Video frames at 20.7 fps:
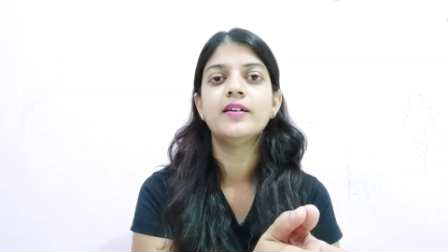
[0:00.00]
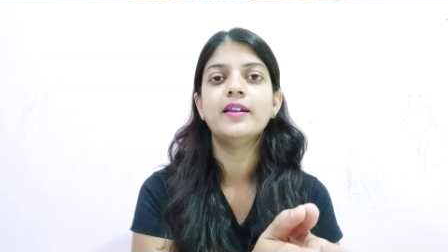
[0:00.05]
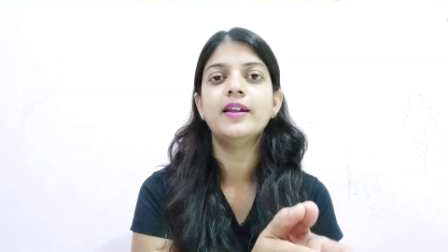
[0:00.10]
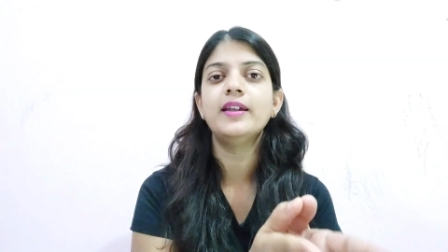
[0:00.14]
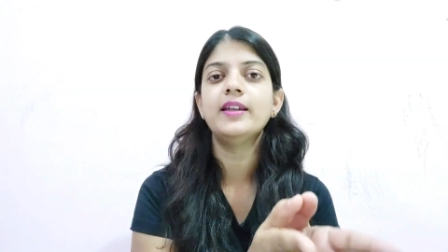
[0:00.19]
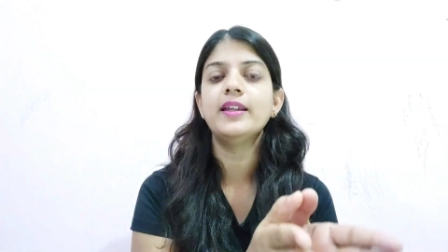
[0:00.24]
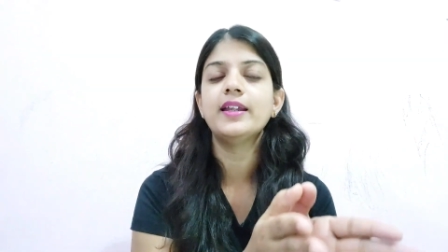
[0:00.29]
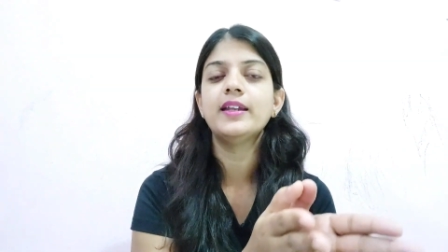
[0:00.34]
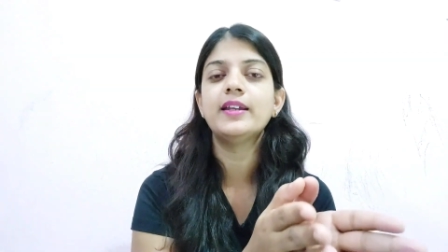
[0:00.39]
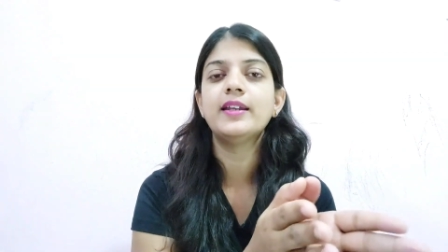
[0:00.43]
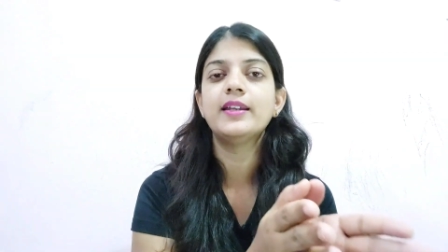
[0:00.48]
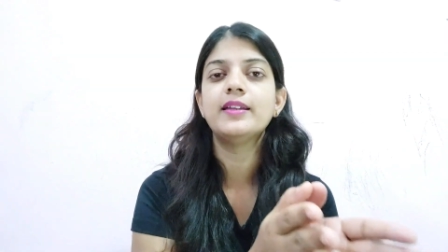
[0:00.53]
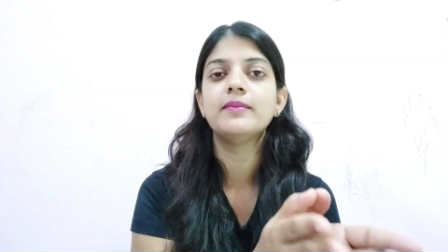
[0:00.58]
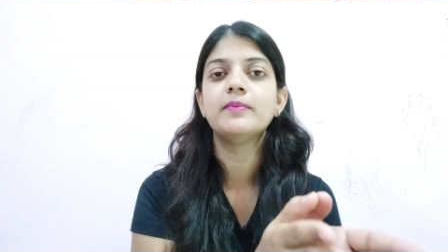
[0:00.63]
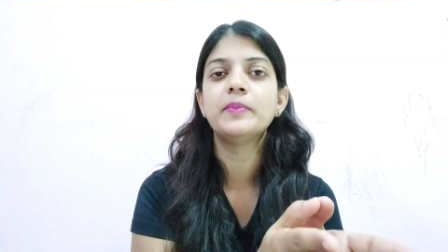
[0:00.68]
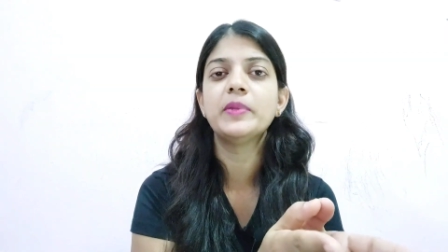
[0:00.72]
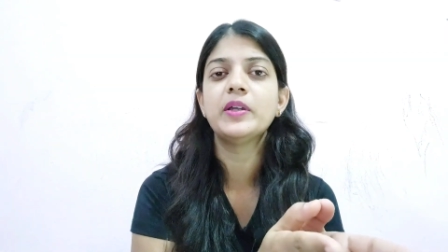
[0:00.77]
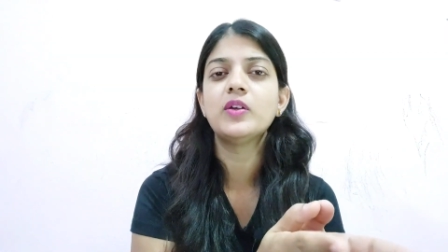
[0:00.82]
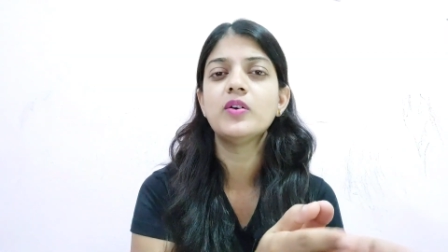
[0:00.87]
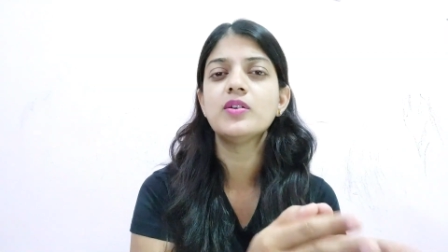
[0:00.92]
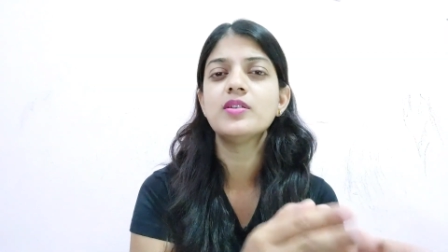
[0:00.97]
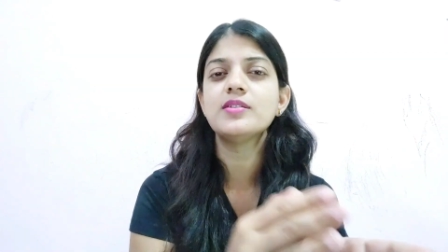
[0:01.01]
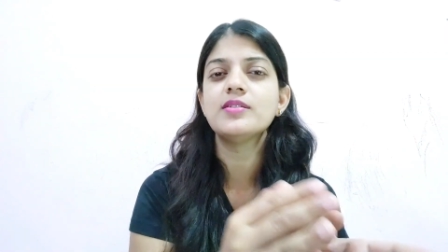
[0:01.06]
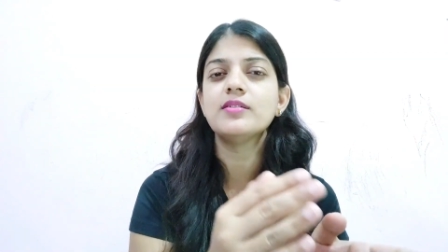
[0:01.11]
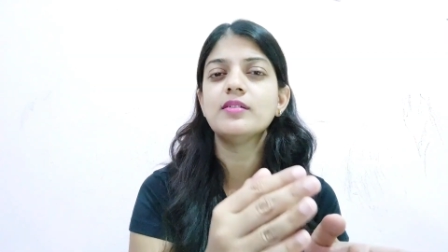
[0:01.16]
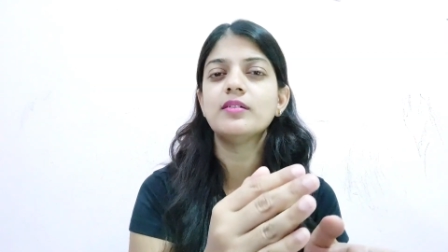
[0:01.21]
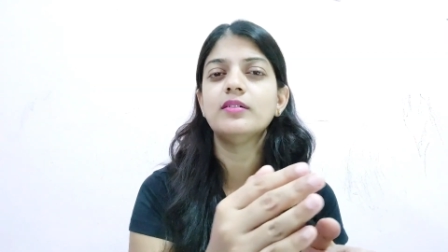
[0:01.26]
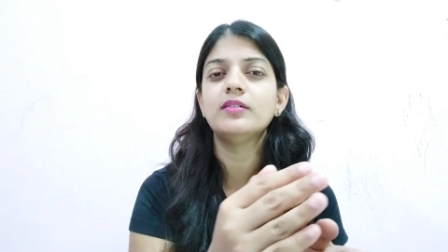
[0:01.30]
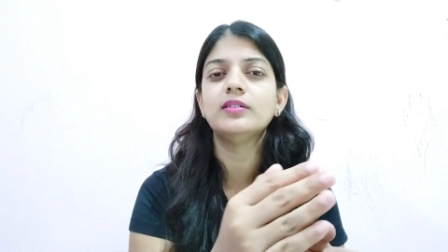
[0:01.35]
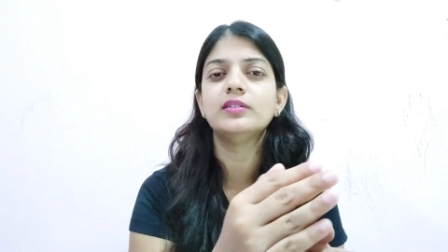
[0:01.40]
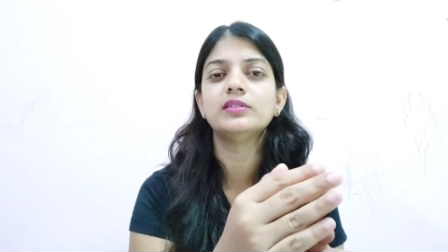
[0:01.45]
right? Because
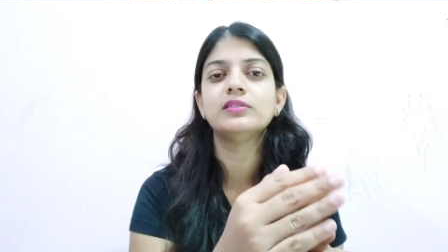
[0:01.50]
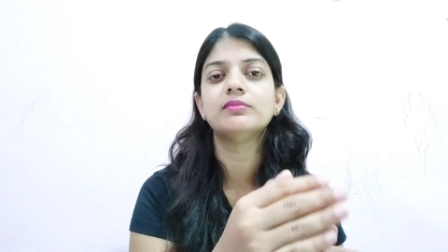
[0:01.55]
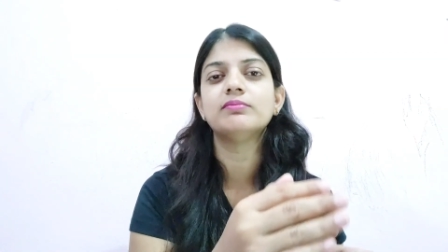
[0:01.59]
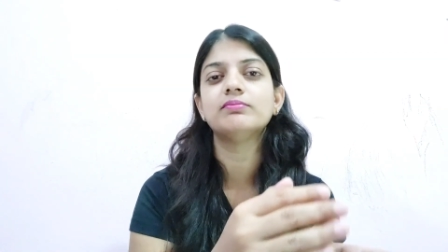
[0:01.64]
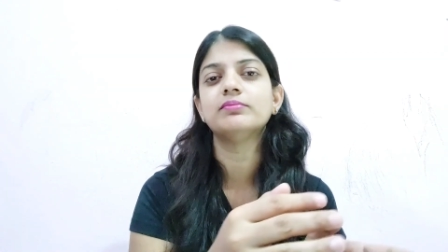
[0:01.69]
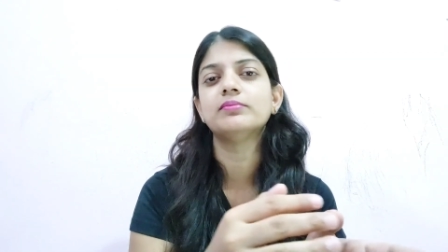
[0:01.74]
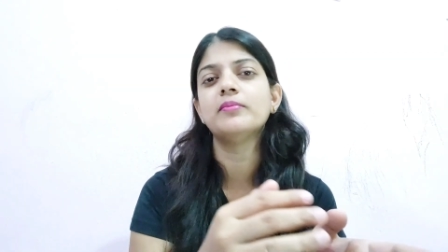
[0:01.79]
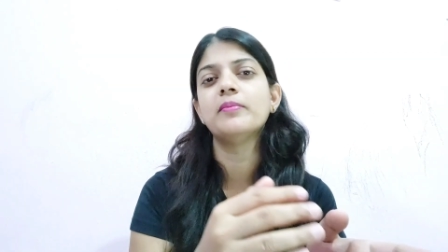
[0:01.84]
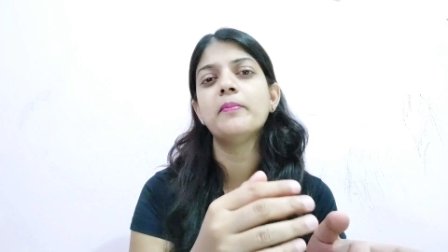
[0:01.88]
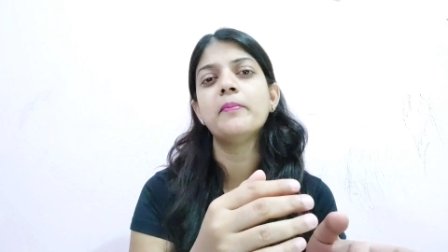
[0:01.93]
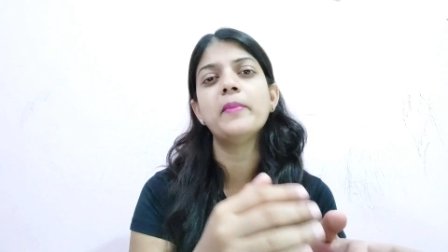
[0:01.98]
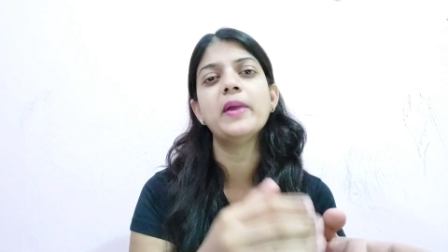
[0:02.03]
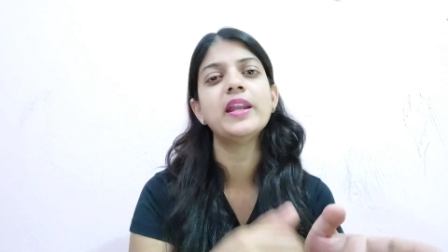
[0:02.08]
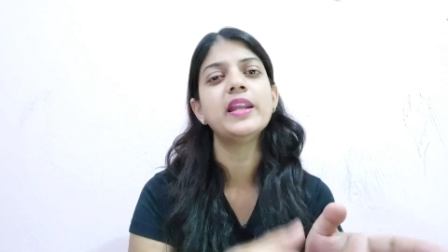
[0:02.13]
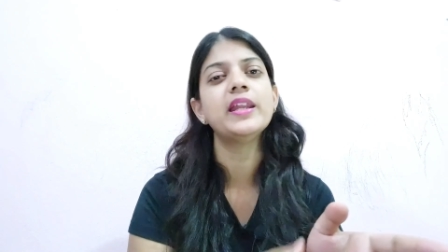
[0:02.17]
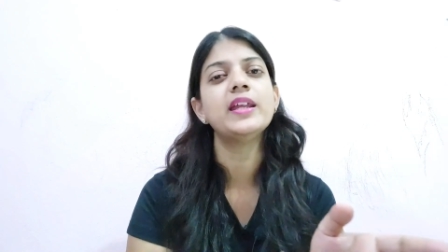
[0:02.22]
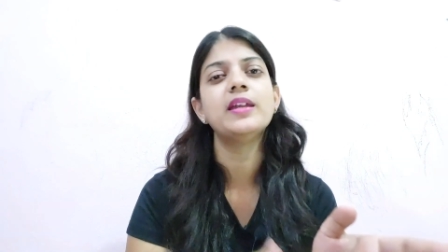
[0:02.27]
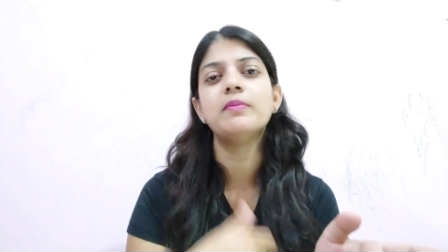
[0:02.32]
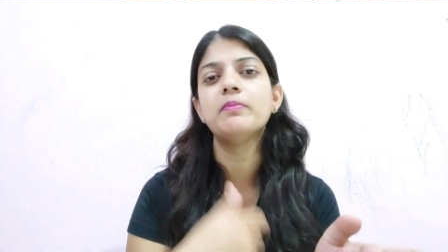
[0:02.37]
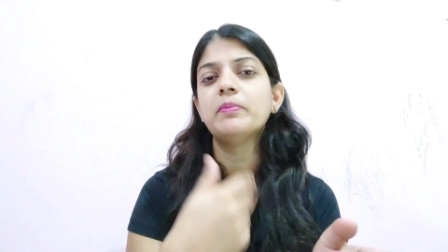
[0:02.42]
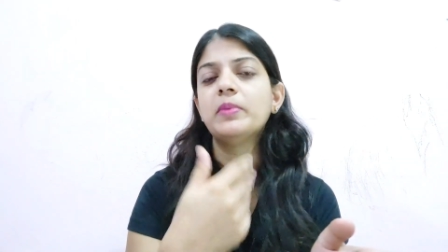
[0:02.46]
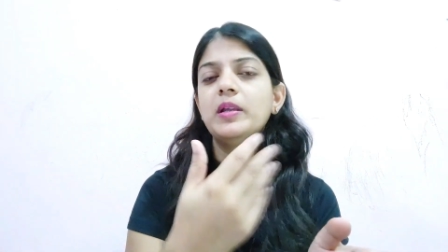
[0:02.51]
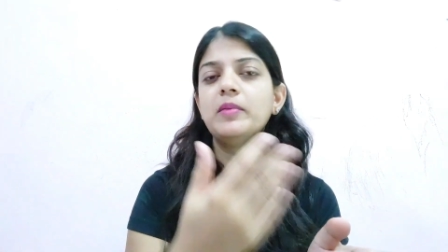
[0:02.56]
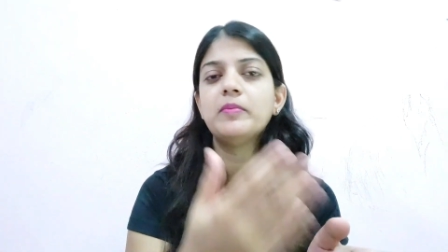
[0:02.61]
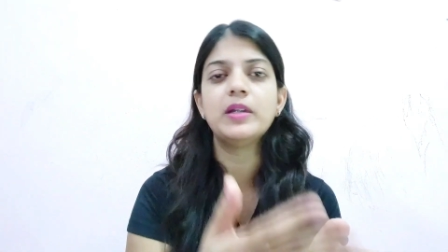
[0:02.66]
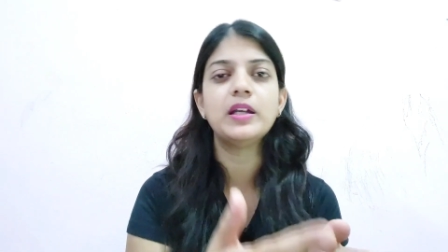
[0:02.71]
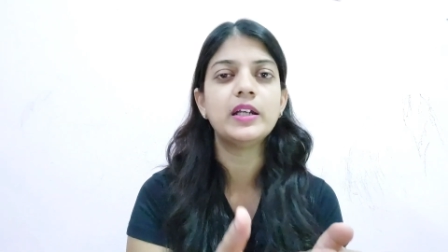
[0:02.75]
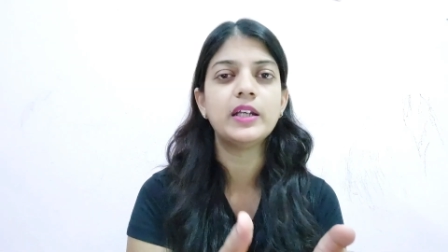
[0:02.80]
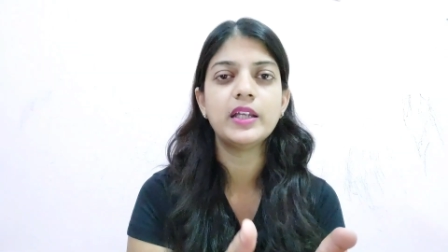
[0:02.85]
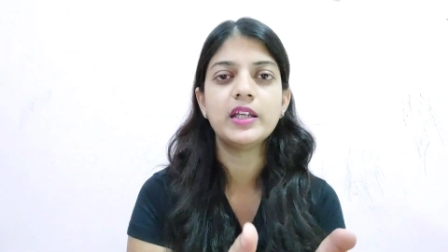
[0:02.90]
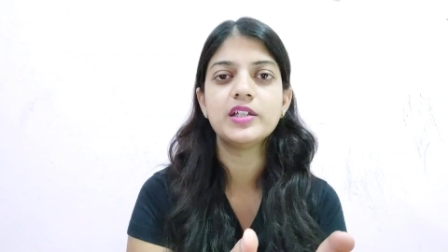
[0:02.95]
many
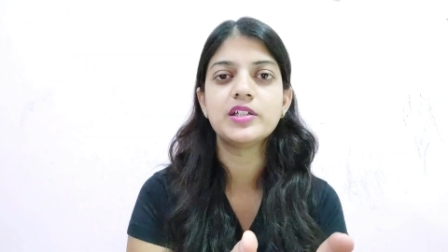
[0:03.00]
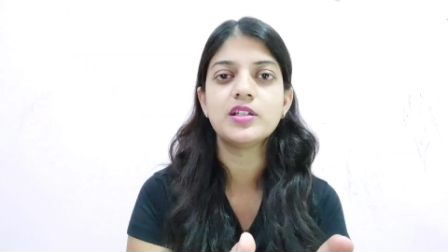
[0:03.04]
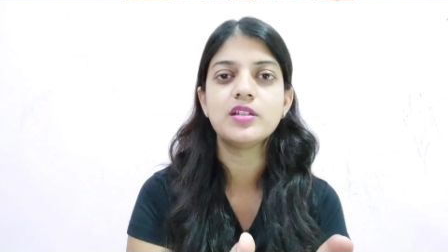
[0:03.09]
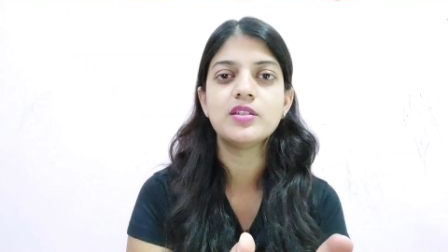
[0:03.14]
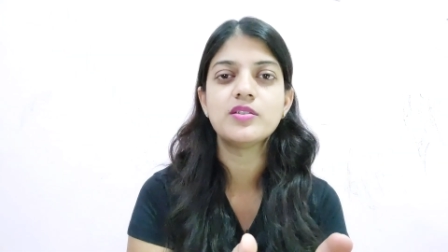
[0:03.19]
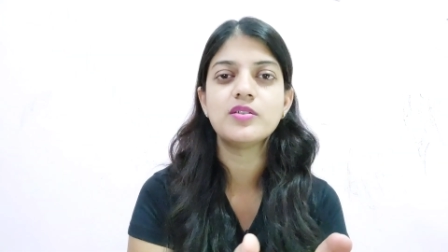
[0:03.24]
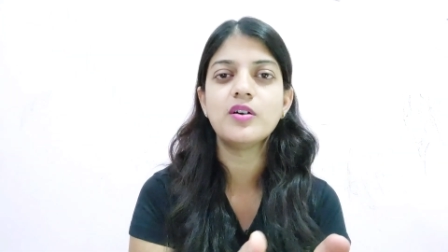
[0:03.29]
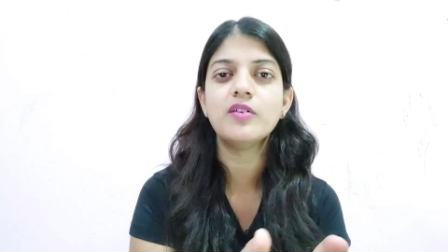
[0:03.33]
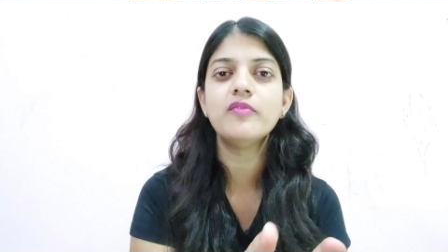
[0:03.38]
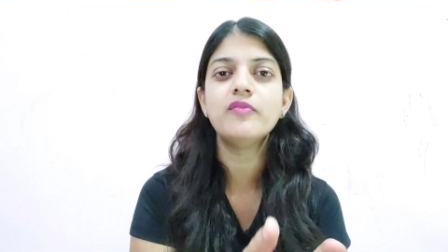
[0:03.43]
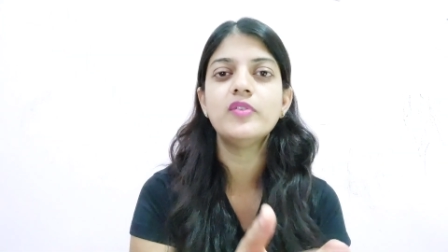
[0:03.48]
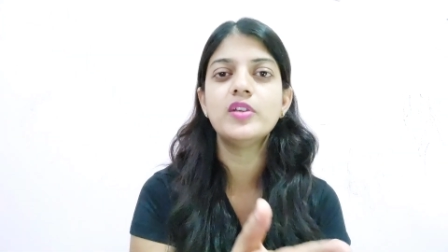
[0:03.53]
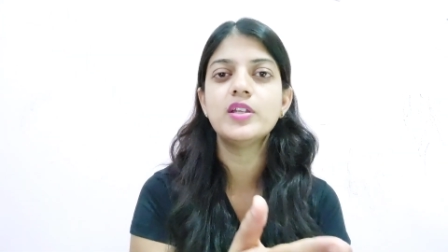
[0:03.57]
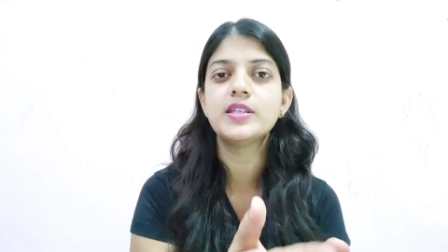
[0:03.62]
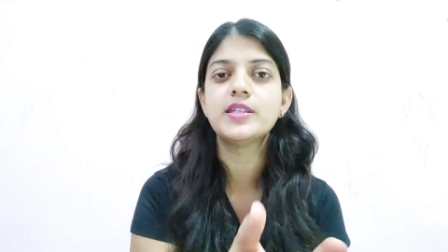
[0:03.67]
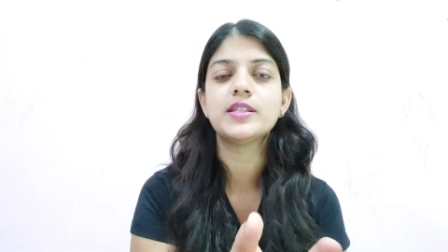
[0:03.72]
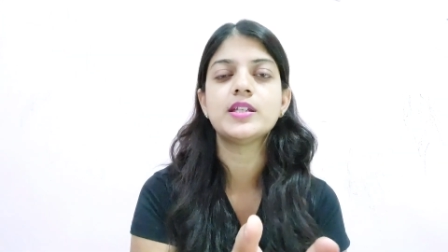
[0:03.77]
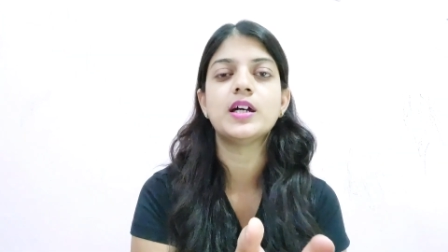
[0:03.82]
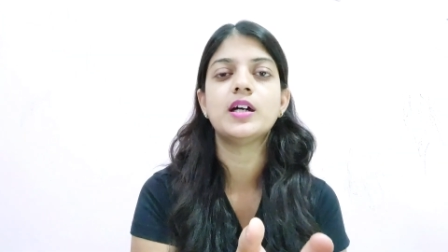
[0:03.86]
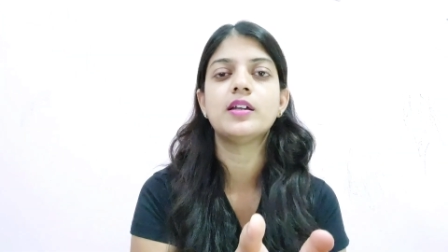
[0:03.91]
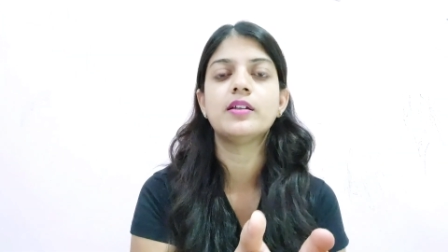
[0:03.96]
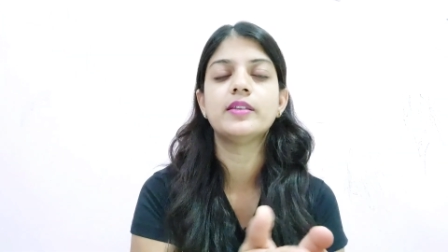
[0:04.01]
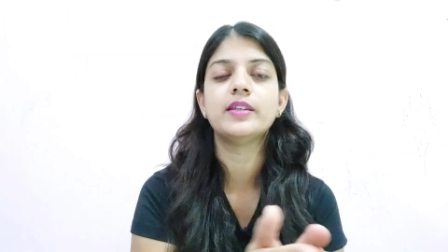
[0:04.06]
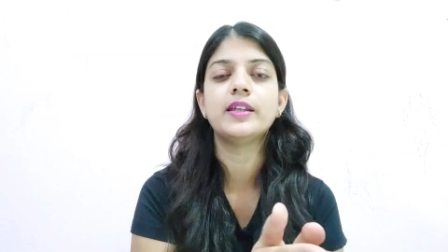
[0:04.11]
implementations of list are